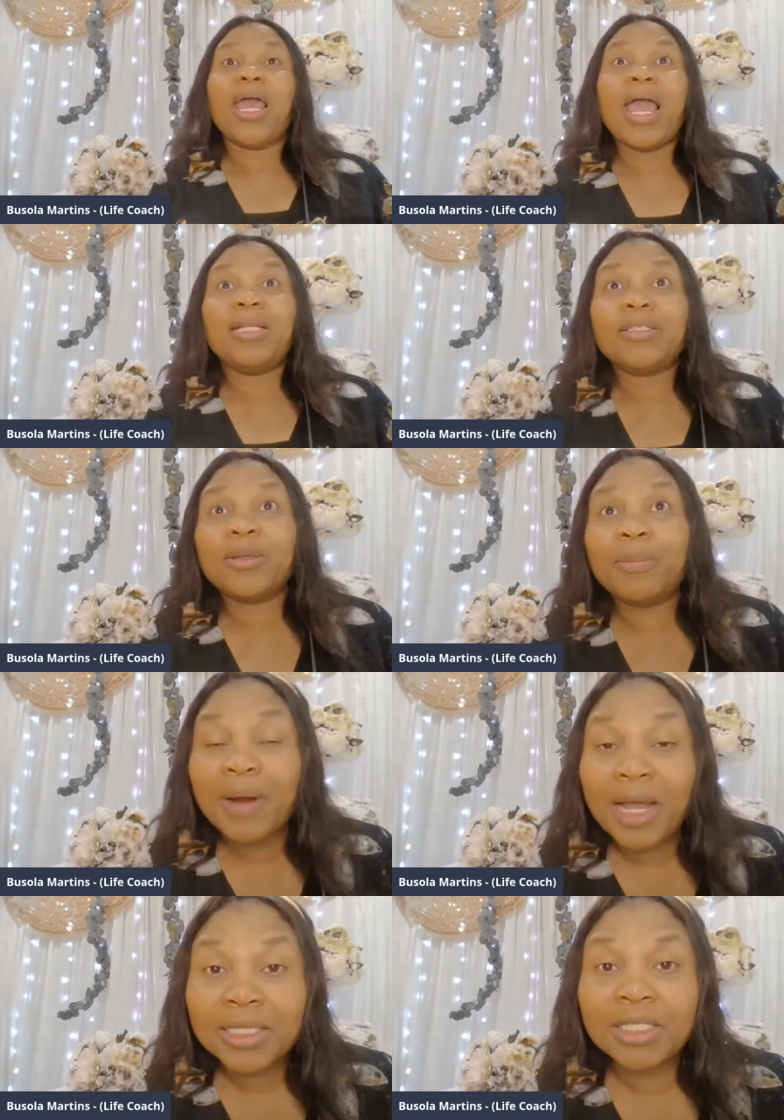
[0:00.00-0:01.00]
and
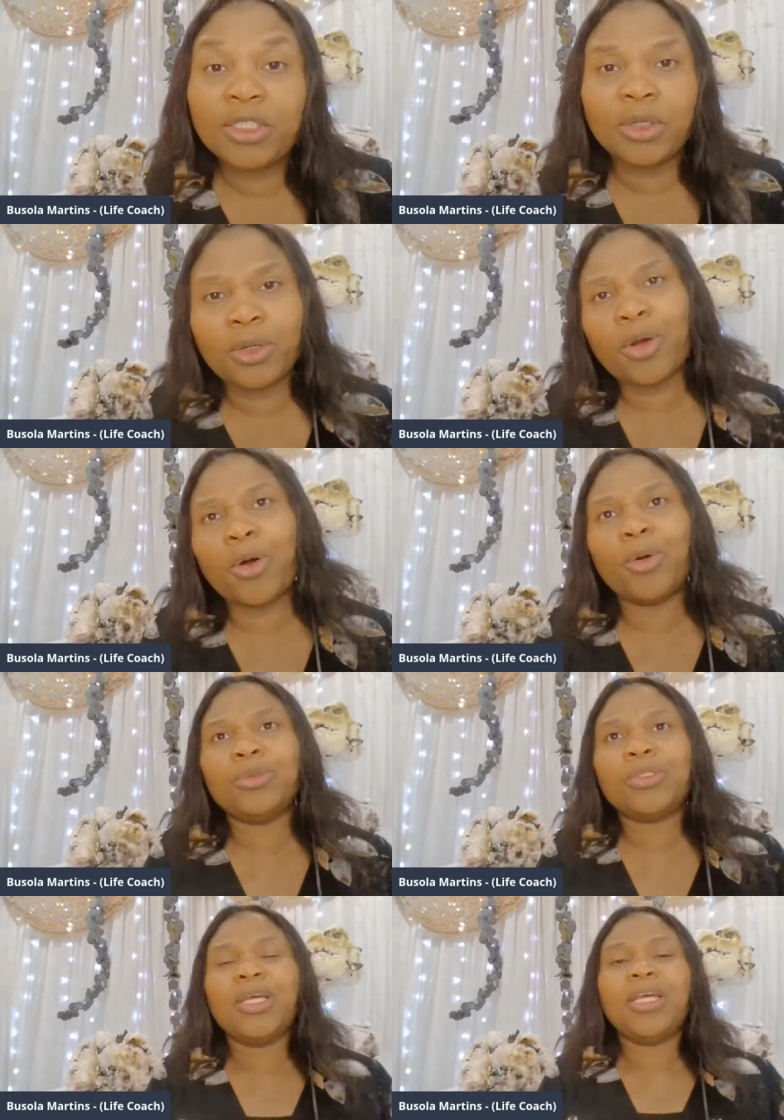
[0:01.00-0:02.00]
surpassing your
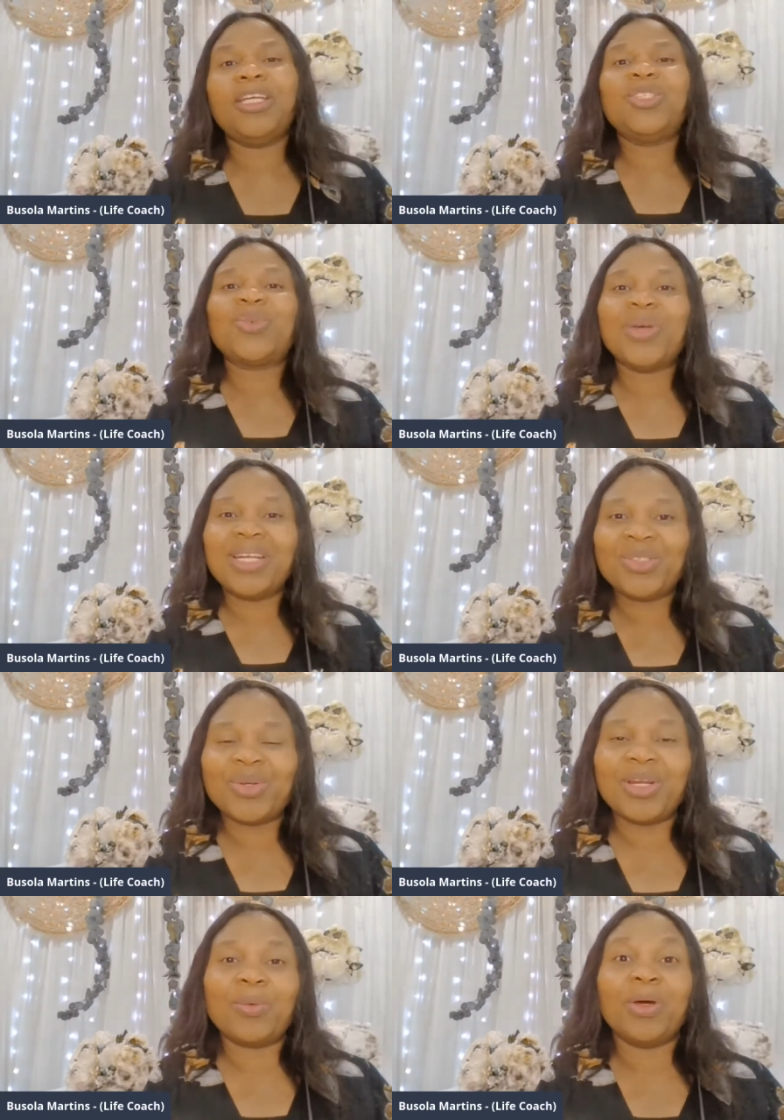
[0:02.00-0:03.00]
goals in
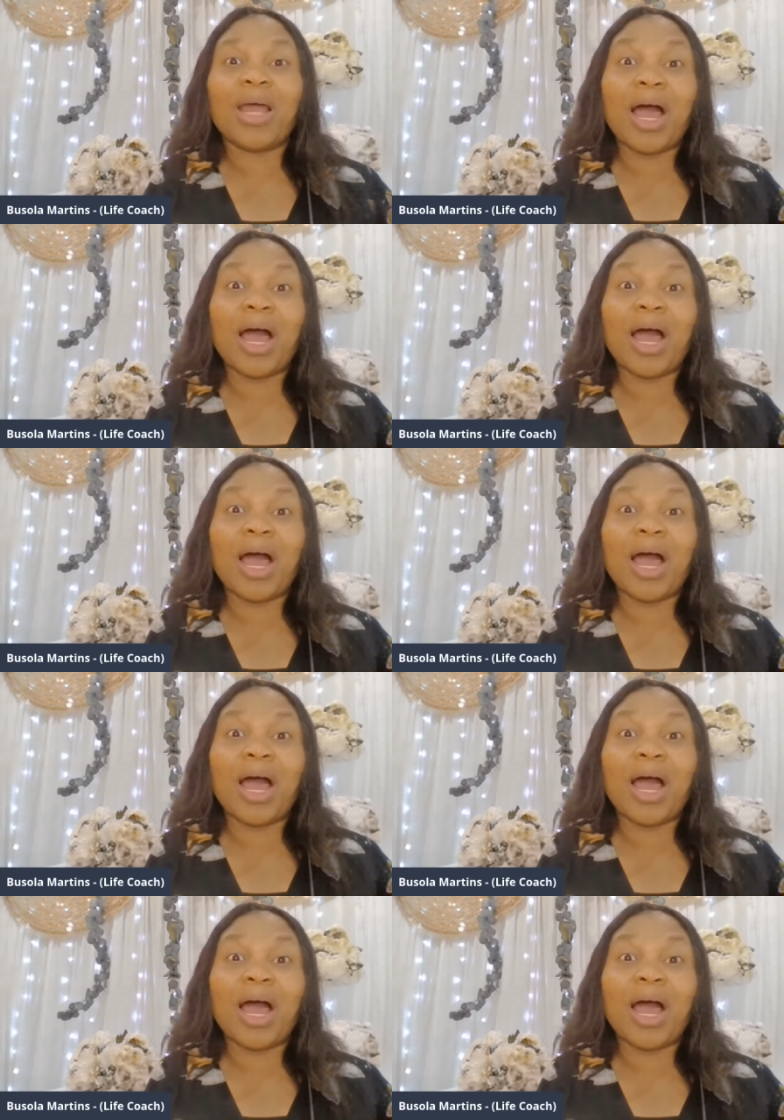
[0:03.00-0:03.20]
2021.